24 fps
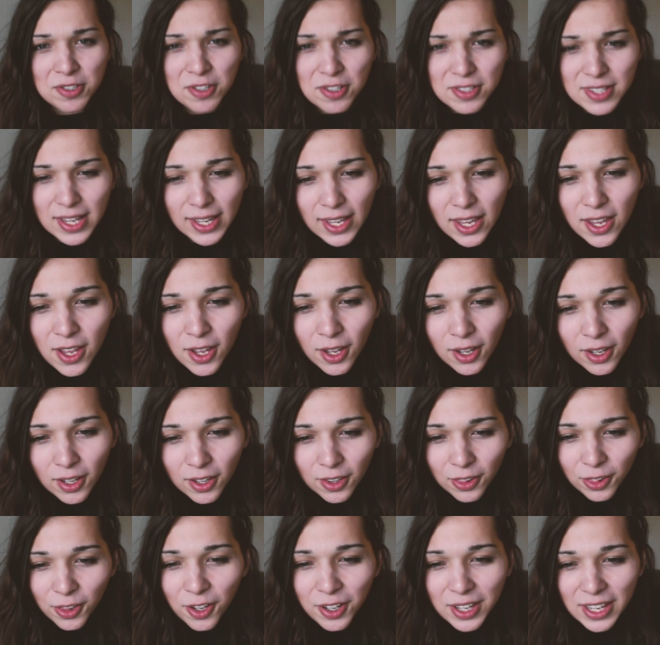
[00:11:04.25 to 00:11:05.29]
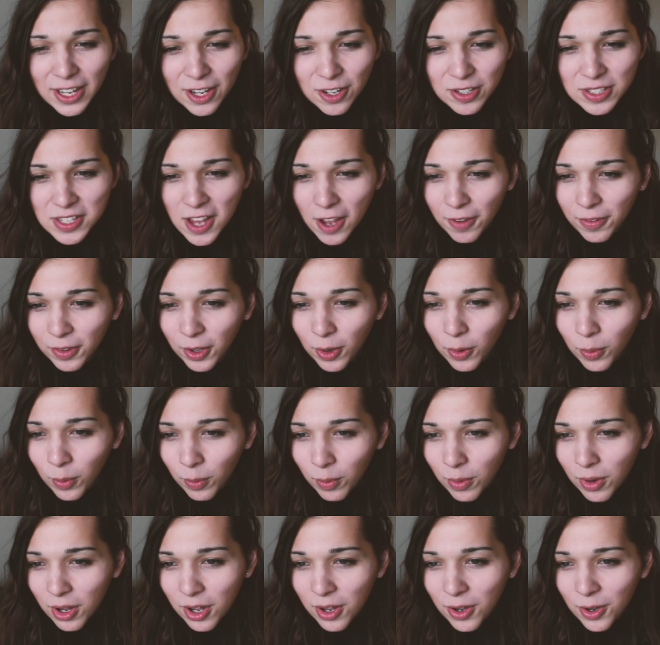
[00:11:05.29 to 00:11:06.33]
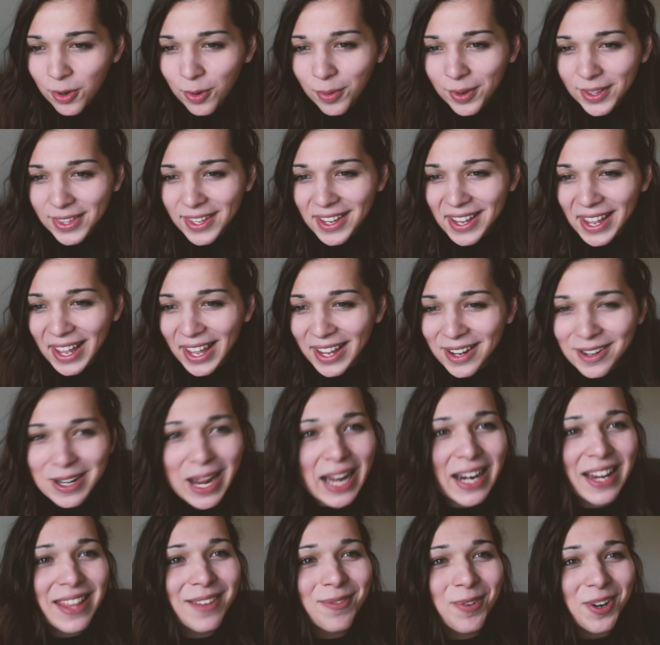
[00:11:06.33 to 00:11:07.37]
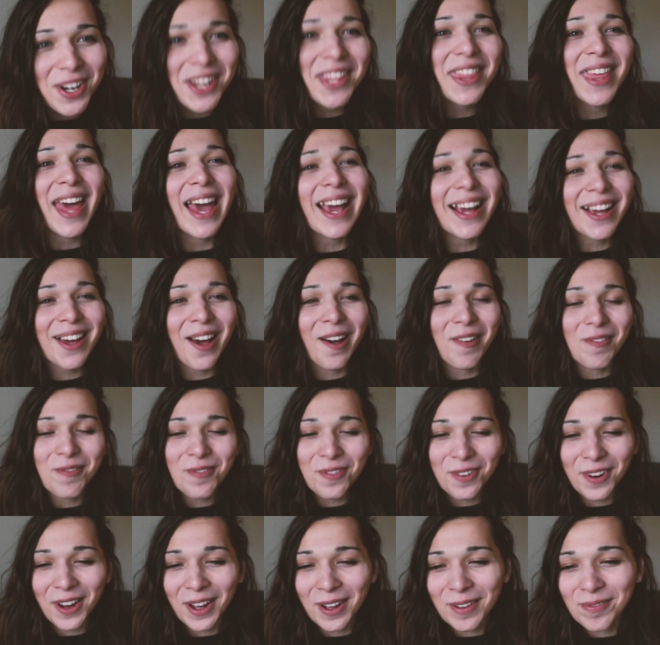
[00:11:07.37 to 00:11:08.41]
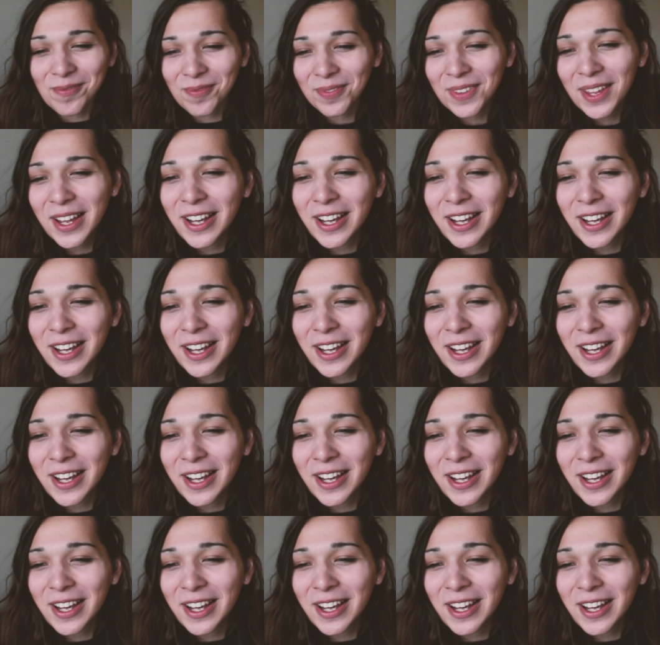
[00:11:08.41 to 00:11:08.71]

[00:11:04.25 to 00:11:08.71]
to just like look at yourself and go, whoa, what the heck? Where did that come from?